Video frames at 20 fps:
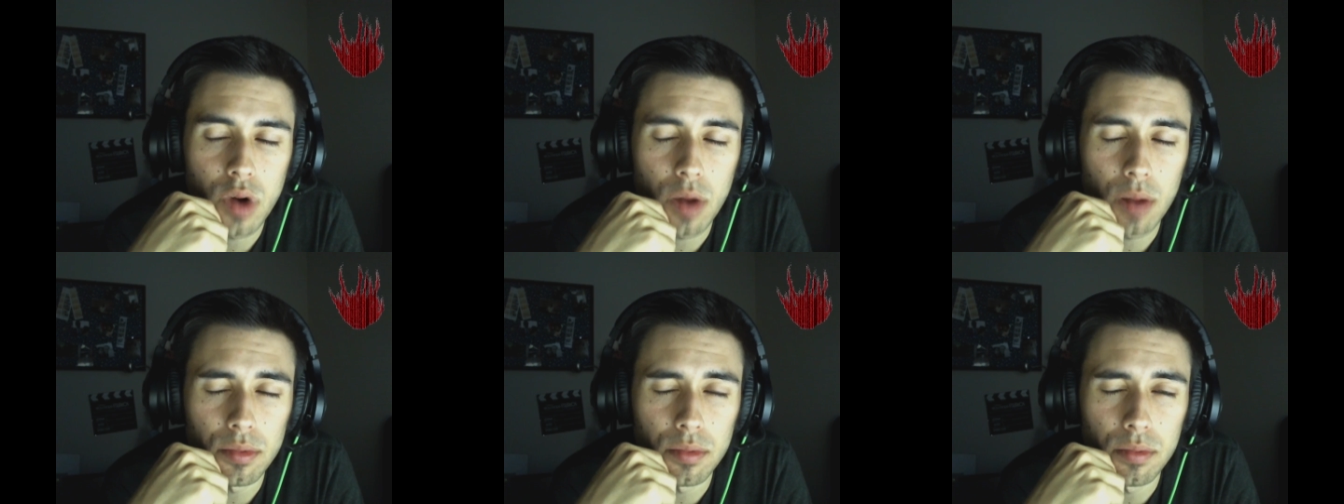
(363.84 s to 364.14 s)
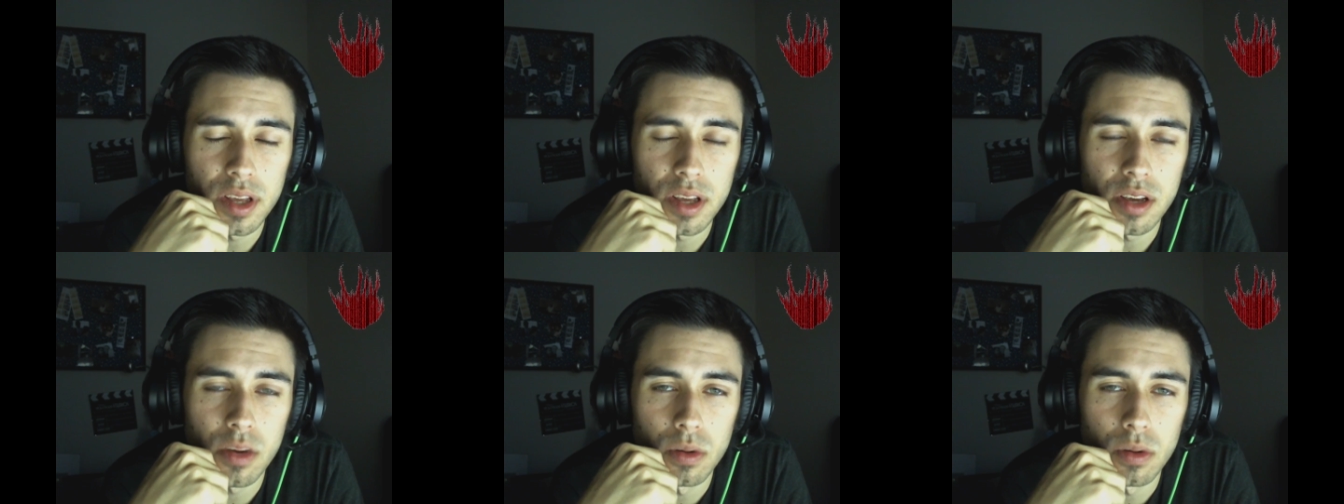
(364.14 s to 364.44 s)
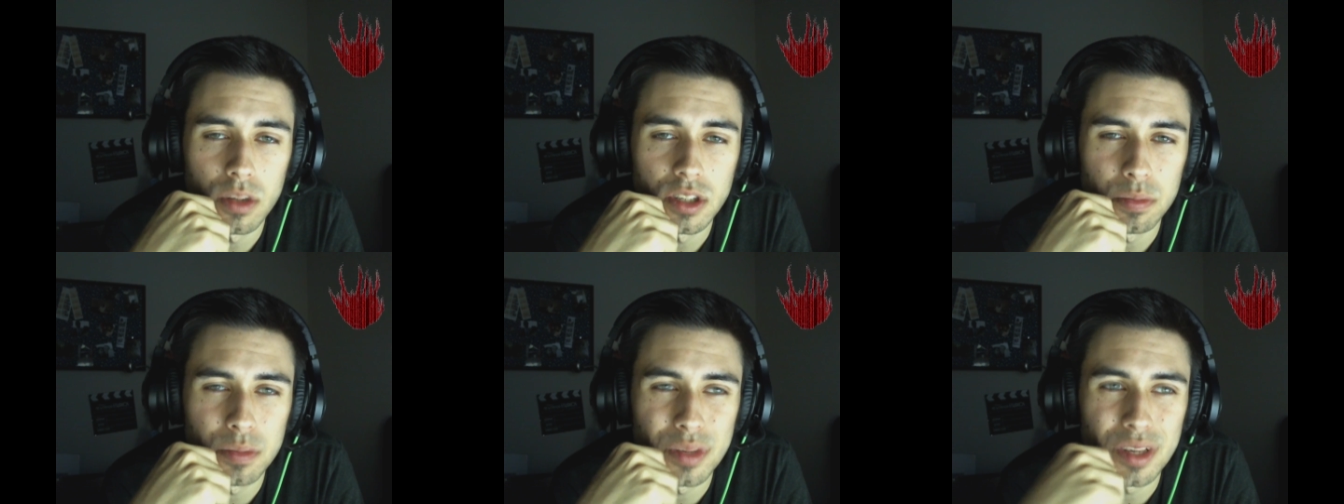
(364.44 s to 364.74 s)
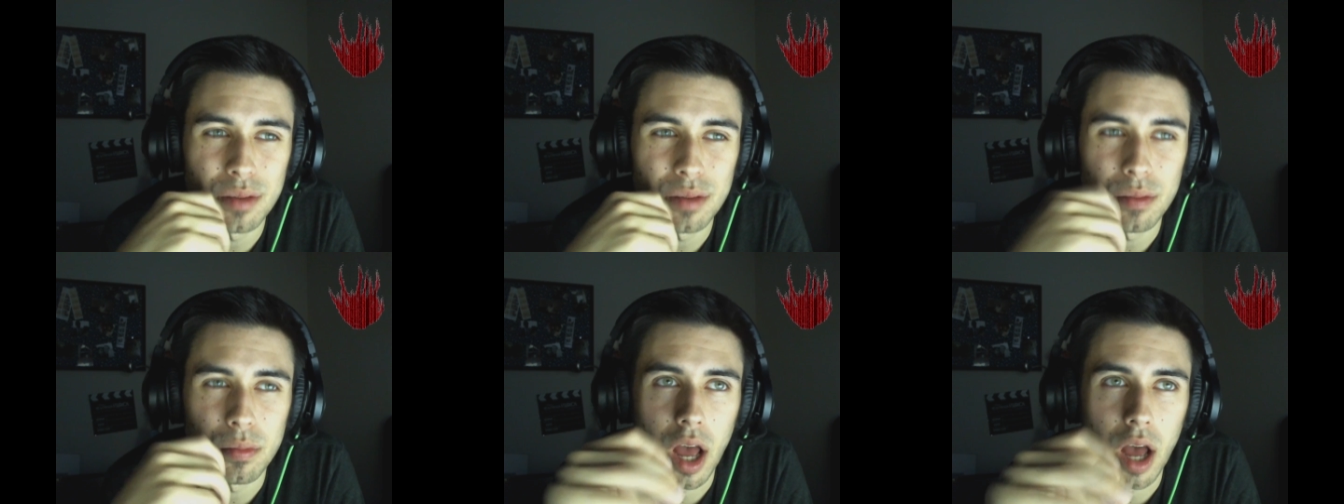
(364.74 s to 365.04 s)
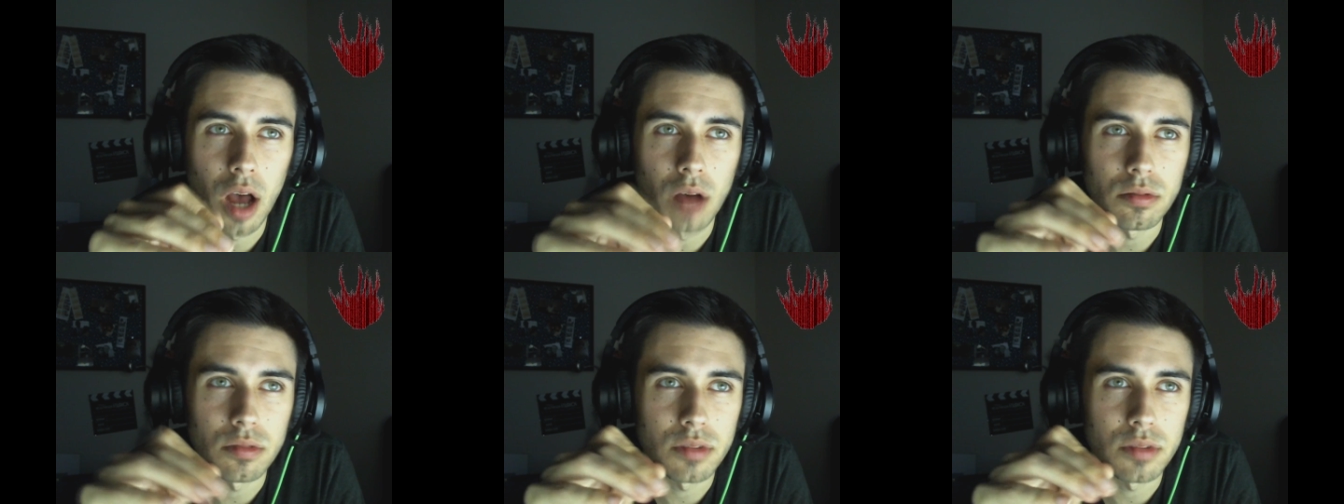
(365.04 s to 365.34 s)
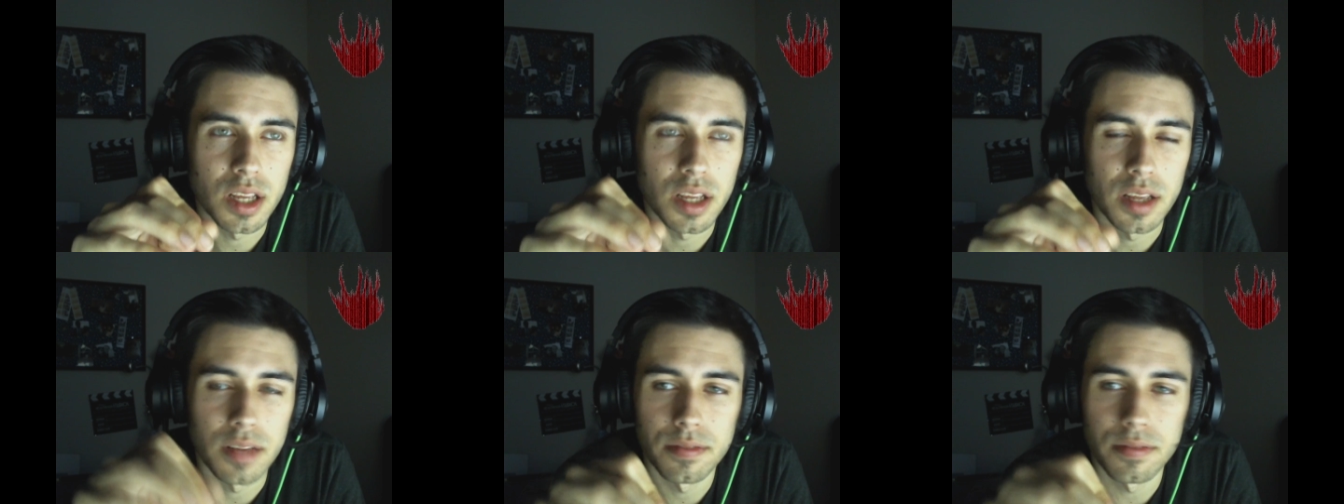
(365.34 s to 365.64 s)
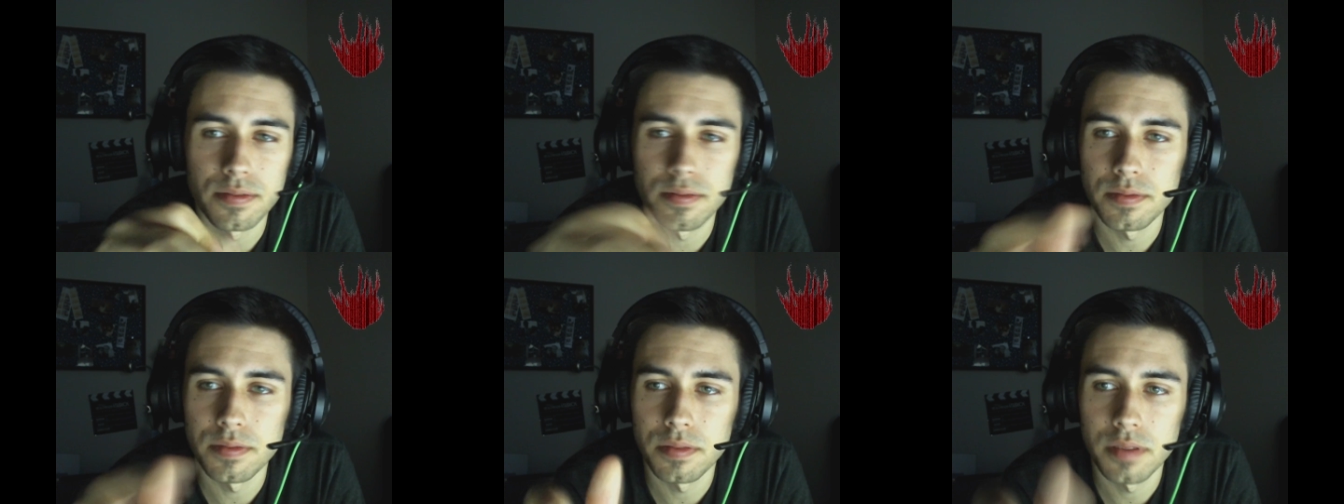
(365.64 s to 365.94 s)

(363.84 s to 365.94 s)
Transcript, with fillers: probably going to be about if